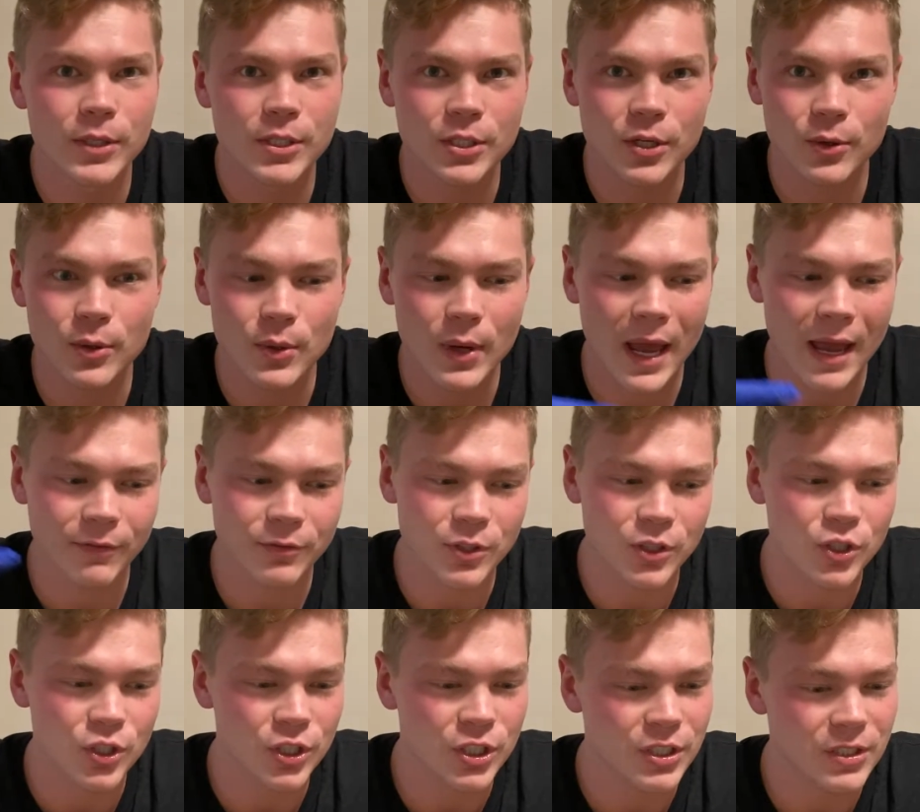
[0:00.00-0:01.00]
so you have to
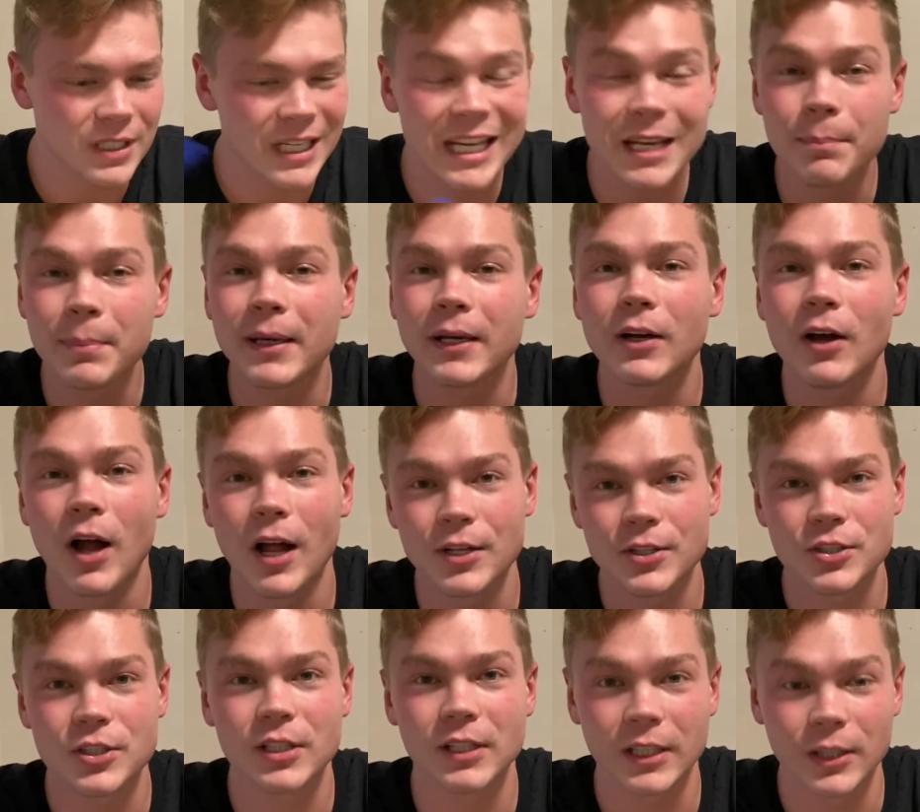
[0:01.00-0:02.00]
just keep it
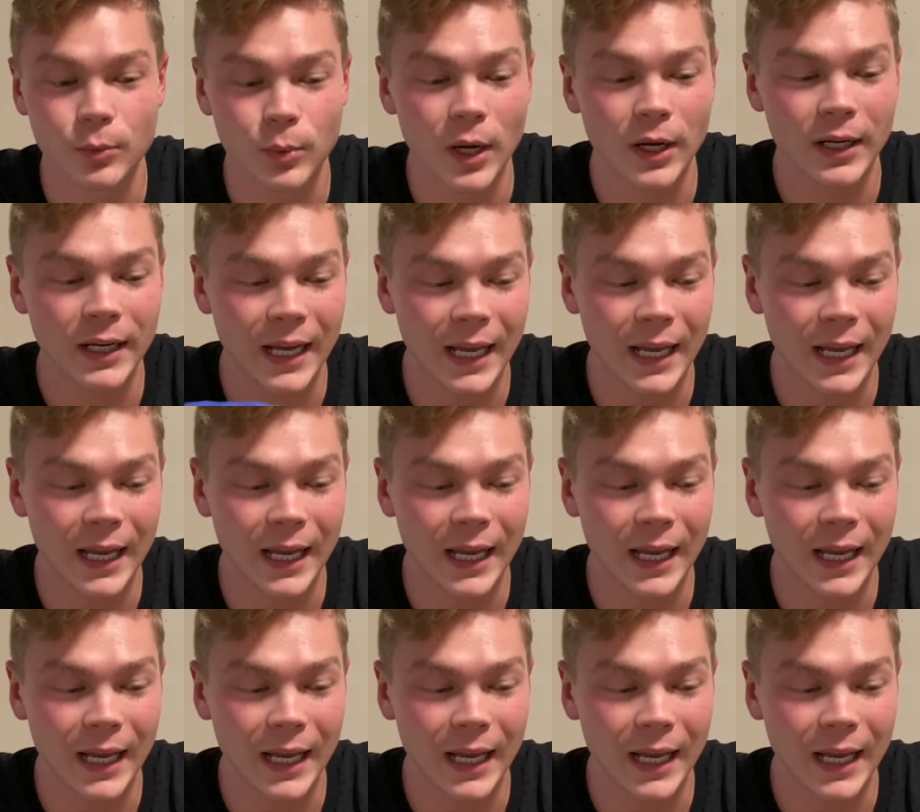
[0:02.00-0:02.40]
constantly running.